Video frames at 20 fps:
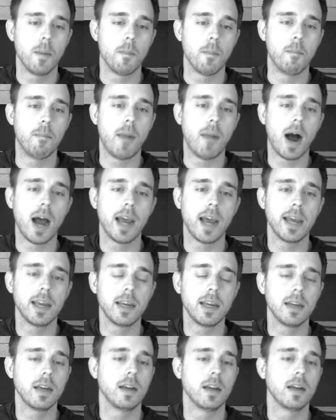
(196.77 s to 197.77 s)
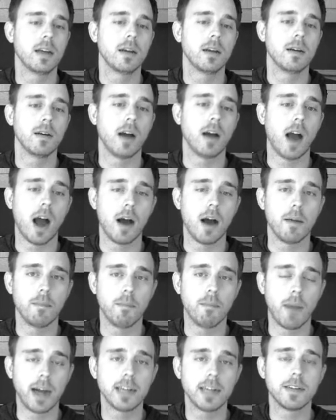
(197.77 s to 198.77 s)
my
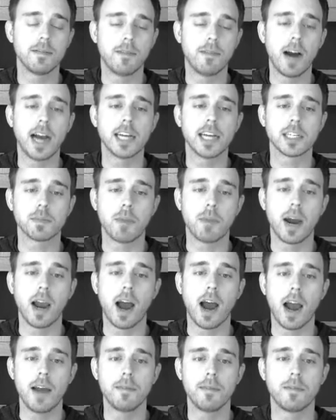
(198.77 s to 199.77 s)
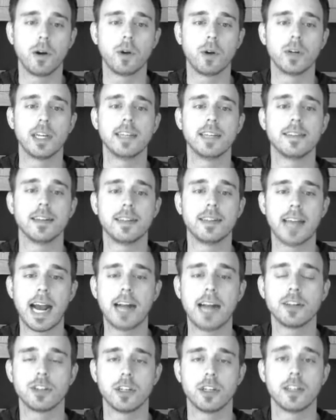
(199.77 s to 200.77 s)
device, my iPhone, is
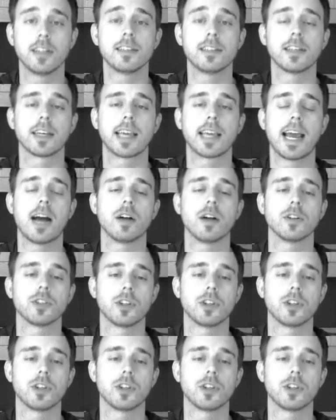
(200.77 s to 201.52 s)
attached to this account.